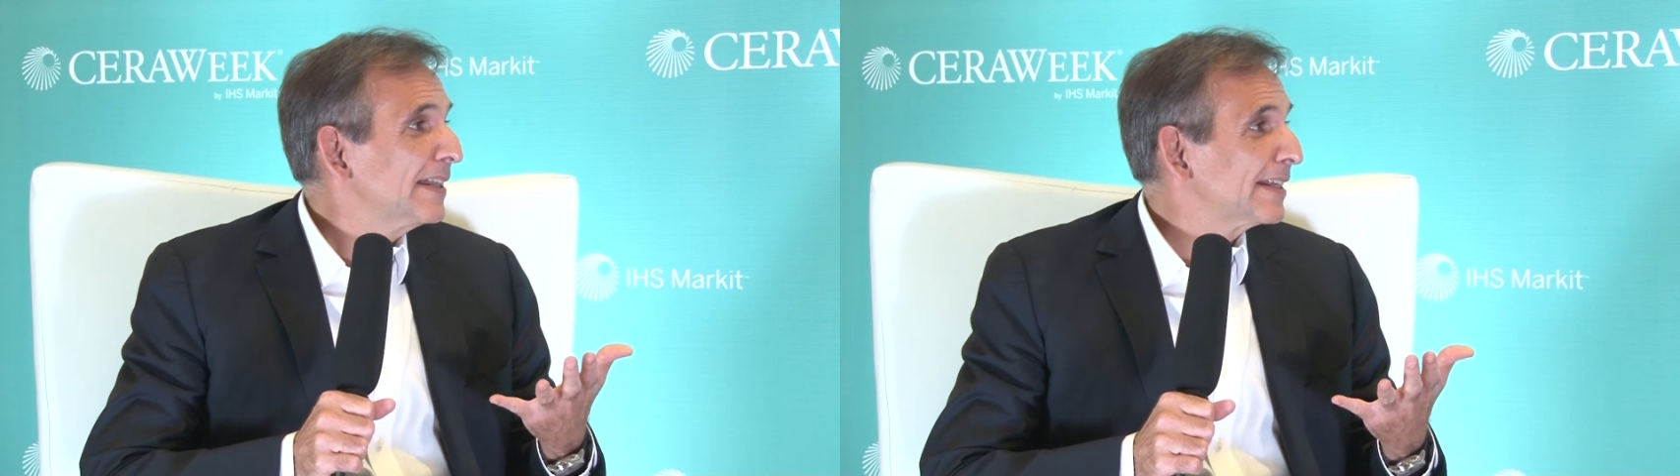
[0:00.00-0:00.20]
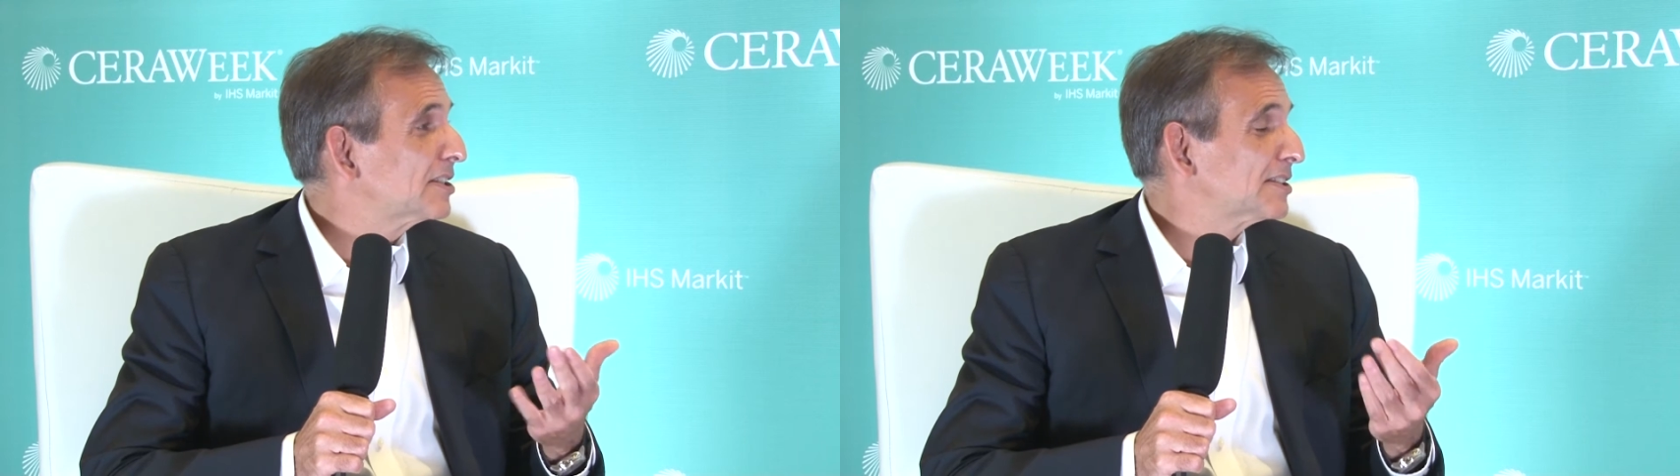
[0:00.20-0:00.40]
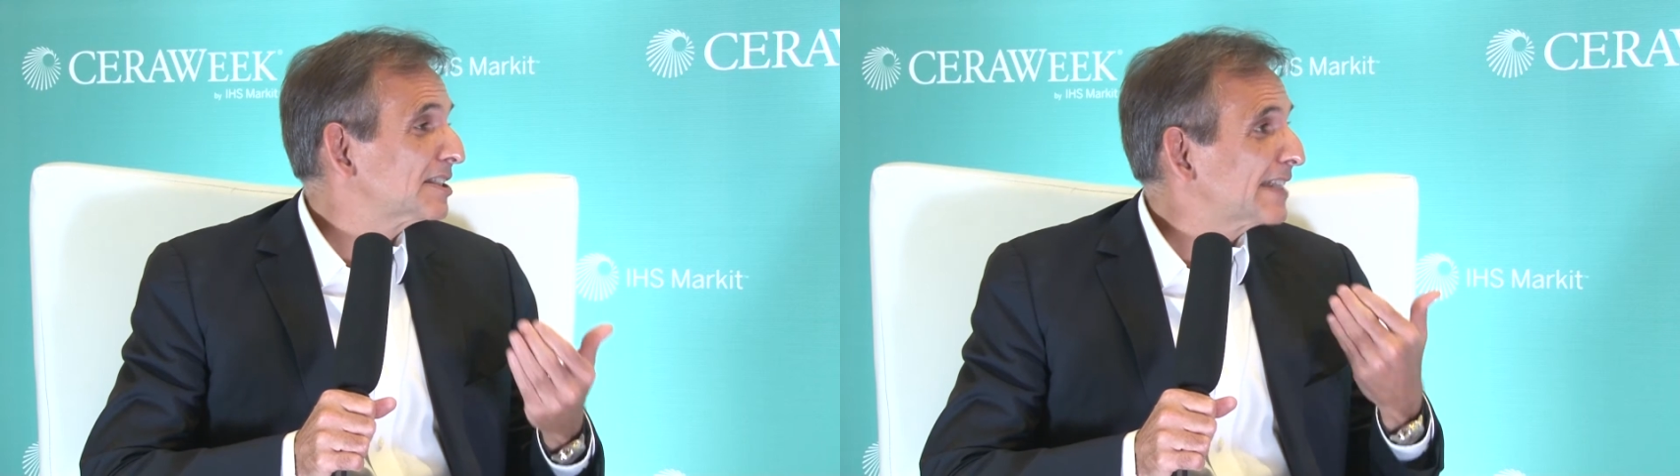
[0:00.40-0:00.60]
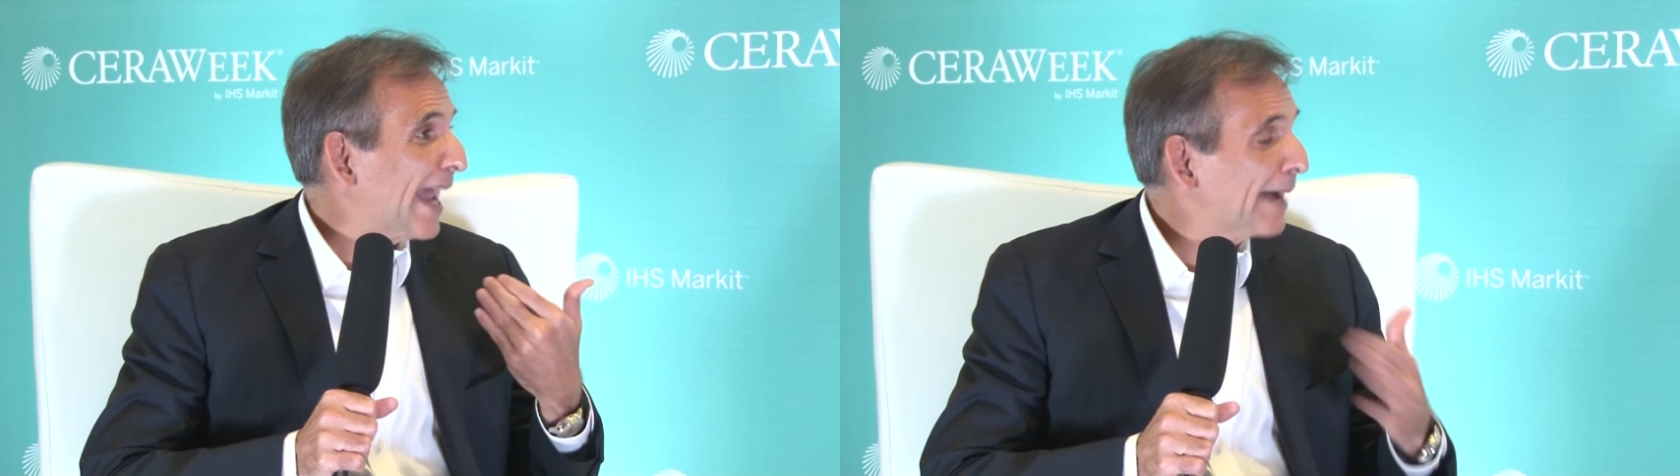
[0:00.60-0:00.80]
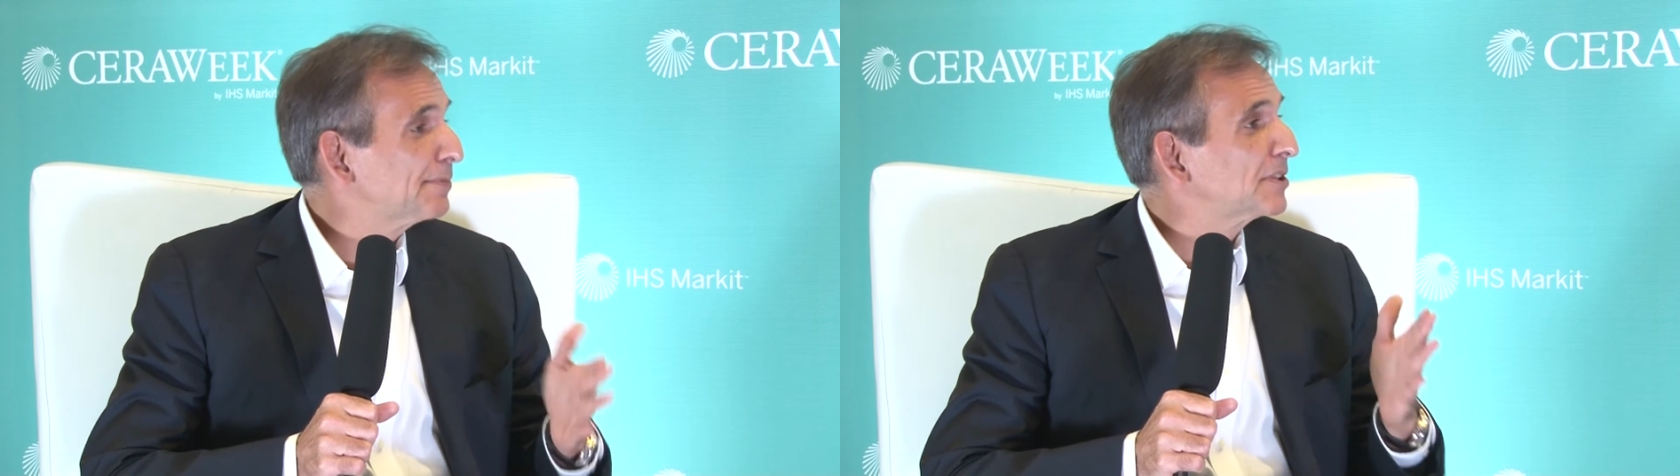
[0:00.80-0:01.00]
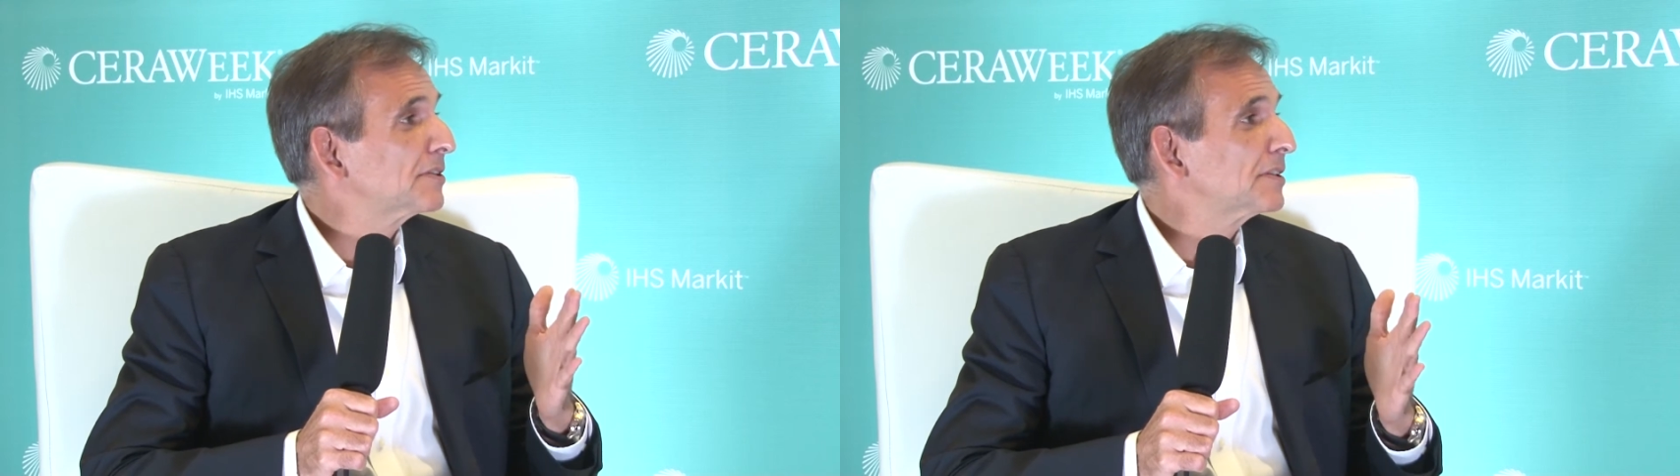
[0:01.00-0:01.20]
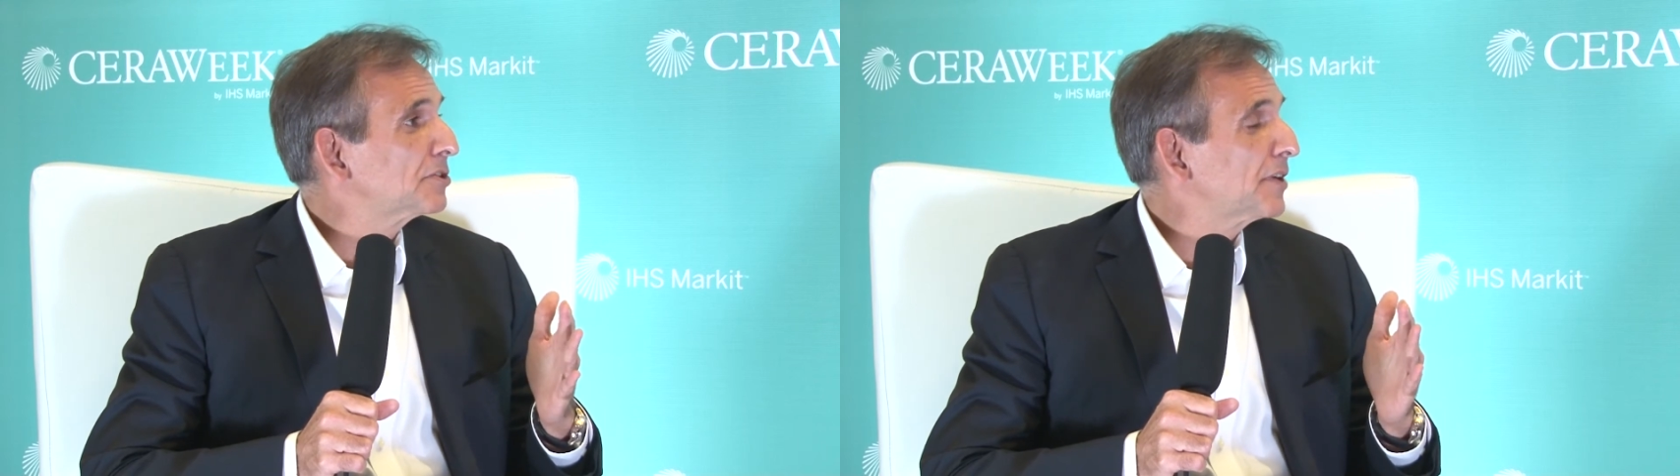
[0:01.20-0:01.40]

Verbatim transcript: that is just absolutely